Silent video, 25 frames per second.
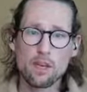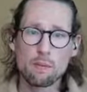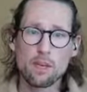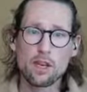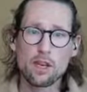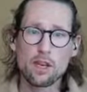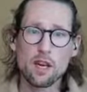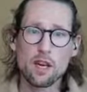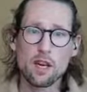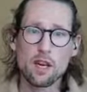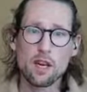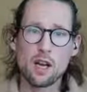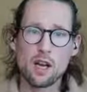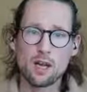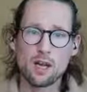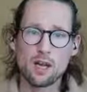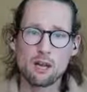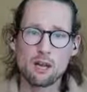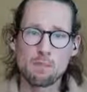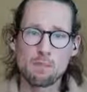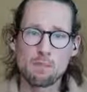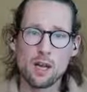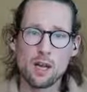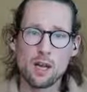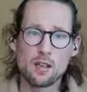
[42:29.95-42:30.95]
is going to be a
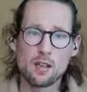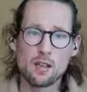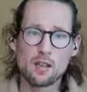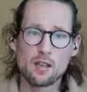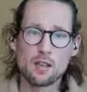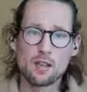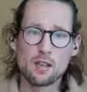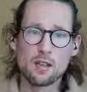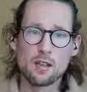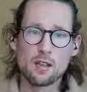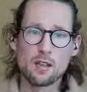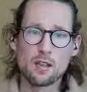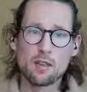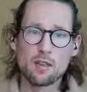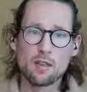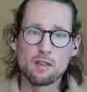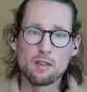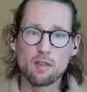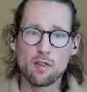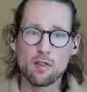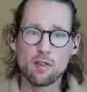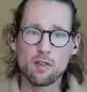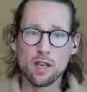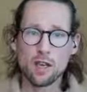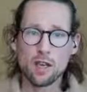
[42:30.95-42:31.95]
high in demand
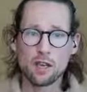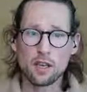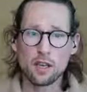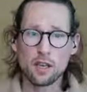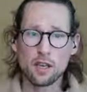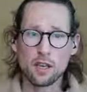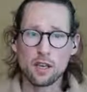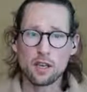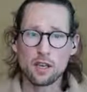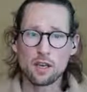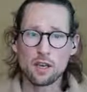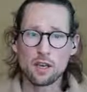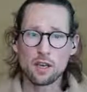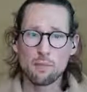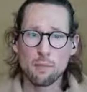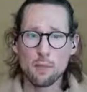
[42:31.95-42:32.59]
thing.